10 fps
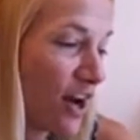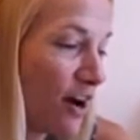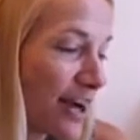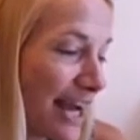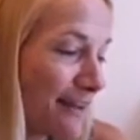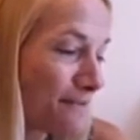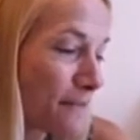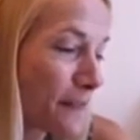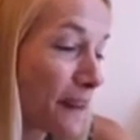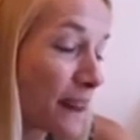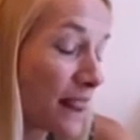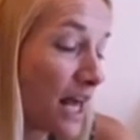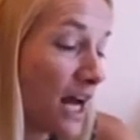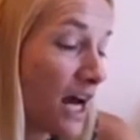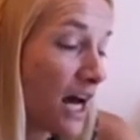Okay,
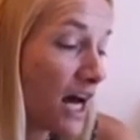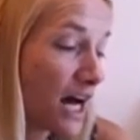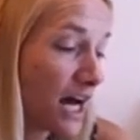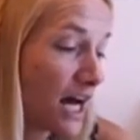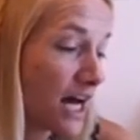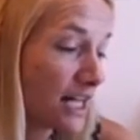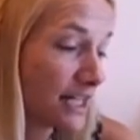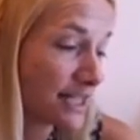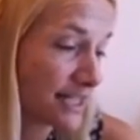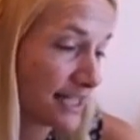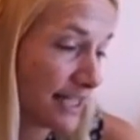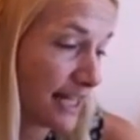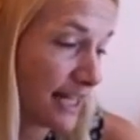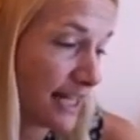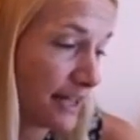uh, let's
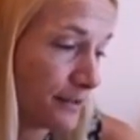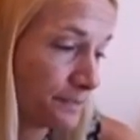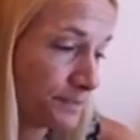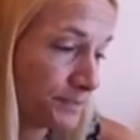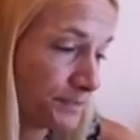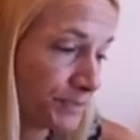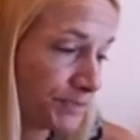see. Hmm.